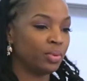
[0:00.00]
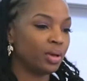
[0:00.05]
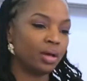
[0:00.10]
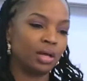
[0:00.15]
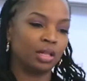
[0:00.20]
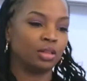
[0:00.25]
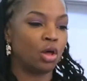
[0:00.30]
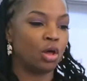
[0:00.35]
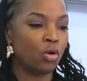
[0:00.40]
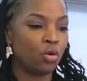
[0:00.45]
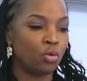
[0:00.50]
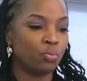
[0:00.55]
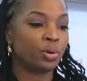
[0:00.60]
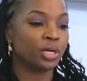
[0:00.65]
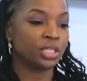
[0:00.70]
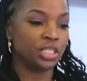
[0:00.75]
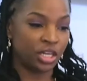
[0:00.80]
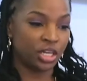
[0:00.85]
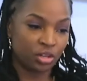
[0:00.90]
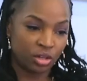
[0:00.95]
alone,
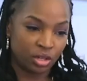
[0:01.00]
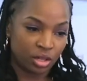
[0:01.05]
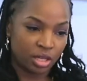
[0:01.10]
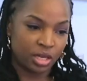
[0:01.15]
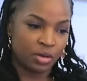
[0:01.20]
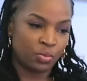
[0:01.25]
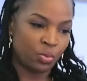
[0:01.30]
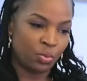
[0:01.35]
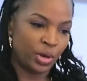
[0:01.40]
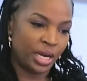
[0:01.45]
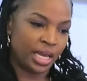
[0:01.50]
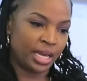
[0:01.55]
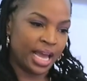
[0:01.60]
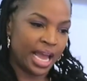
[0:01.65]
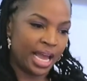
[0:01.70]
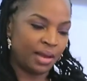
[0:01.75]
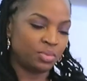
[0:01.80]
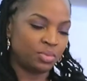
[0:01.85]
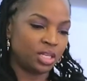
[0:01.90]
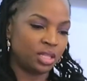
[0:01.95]
particularly when it
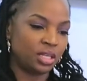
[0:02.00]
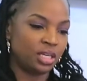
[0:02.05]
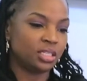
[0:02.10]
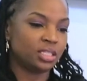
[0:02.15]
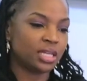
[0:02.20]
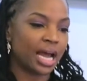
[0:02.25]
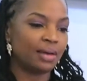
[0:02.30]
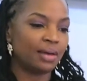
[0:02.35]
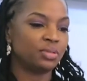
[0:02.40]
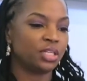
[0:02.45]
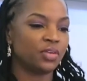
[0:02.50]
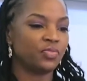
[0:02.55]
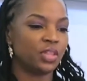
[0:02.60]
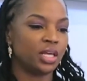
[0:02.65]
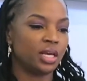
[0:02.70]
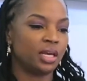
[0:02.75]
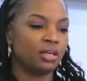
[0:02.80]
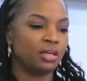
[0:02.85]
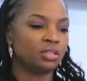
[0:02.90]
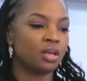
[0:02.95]
came to these types of
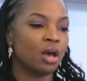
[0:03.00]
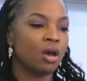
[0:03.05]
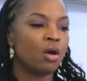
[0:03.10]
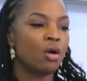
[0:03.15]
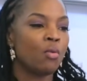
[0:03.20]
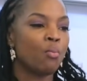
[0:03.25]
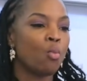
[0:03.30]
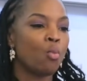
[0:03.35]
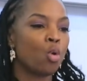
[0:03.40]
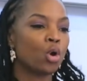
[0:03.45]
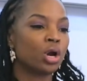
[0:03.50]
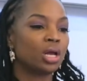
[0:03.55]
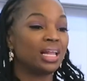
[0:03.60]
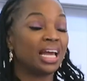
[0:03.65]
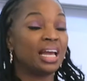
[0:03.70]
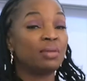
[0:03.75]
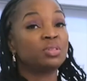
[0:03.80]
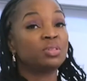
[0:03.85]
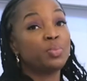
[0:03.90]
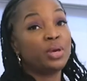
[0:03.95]
things. More
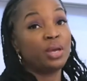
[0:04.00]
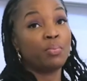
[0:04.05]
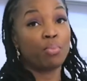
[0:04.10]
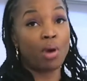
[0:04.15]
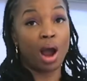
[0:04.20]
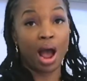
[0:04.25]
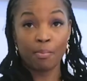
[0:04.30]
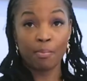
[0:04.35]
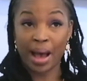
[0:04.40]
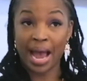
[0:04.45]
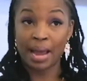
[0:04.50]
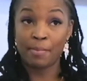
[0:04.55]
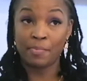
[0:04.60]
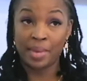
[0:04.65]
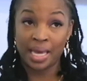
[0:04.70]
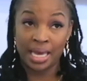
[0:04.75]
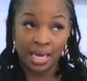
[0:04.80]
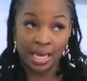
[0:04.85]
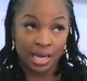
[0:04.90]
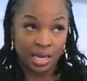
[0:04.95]
claims being brought by
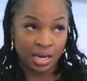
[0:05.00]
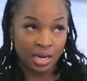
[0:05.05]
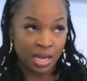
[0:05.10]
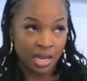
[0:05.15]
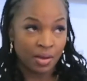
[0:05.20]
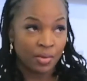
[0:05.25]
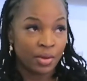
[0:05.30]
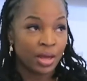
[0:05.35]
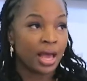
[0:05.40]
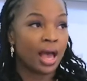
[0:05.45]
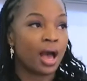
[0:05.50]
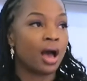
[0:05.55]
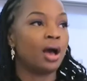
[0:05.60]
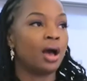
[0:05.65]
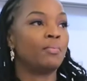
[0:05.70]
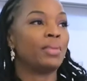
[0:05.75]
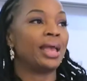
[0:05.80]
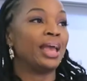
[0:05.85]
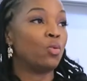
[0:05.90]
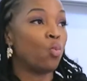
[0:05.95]
men
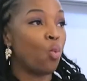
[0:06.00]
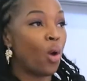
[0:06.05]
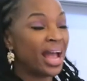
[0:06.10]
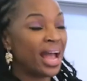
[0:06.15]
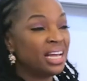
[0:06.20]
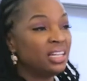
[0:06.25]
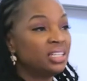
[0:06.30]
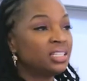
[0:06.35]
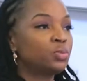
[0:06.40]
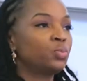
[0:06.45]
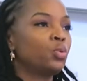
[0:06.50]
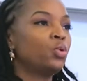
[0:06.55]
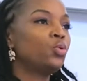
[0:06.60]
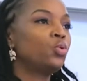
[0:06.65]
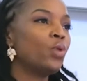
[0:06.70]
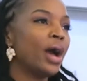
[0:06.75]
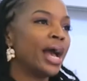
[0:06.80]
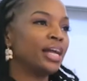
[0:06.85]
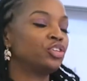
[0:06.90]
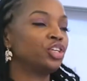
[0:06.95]
and whites who
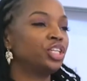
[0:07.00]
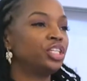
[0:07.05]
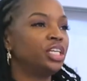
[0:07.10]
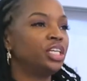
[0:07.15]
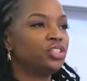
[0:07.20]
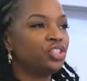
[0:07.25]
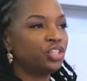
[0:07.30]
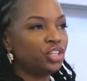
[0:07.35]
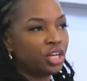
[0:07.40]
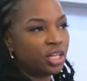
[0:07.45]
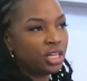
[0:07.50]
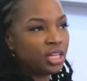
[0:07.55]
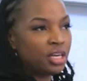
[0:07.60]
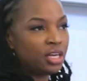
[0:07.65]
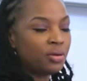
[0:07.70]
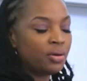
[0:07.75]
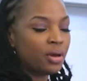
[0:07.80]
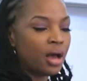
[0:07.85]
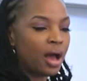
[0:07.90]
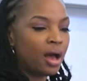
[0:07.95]
had
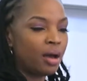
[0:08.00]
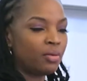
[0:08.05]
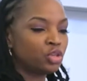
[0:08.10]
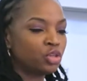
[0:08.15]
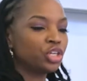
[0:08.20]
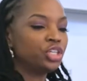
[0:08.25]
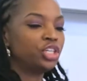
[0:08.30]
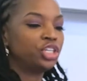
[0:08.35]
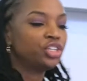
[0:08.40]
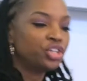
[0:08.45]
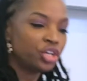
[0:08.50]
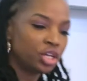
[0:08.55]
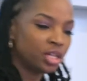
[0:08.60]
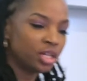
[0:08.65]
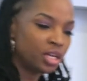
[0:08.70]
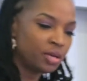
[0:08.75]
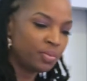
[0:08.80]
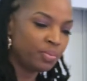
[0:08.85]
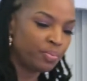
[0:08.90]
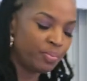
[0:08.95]

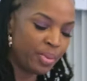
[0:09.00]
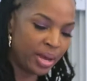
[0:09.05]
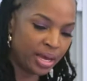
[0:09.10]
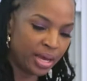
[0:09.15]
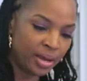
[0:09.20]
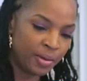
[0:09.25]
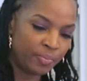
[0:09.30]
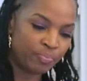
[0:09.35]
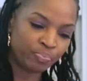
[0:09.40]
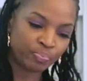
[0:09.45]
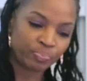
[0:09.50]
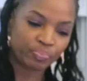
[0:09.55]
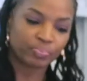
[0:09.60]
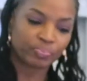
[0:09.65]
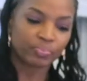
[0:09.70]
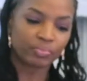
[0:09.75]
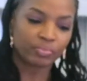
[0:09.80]
traditionally been